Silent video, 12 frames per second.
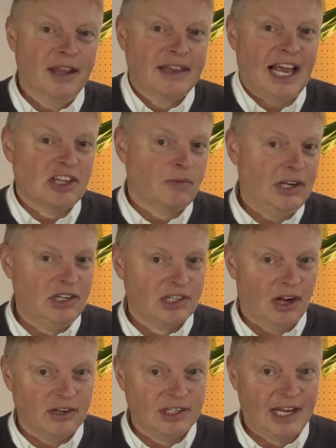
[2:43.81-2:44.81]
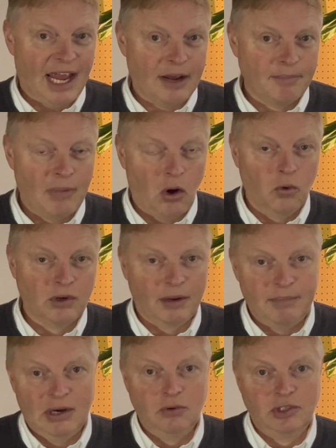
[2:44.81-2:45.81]
That's when you start to get mold
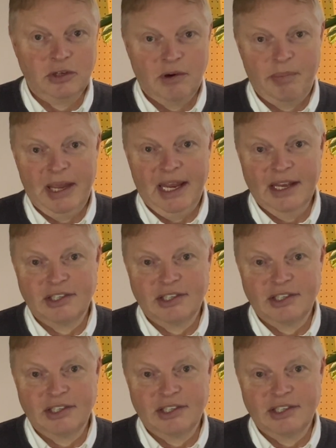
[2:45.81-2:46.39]
and mildew appear.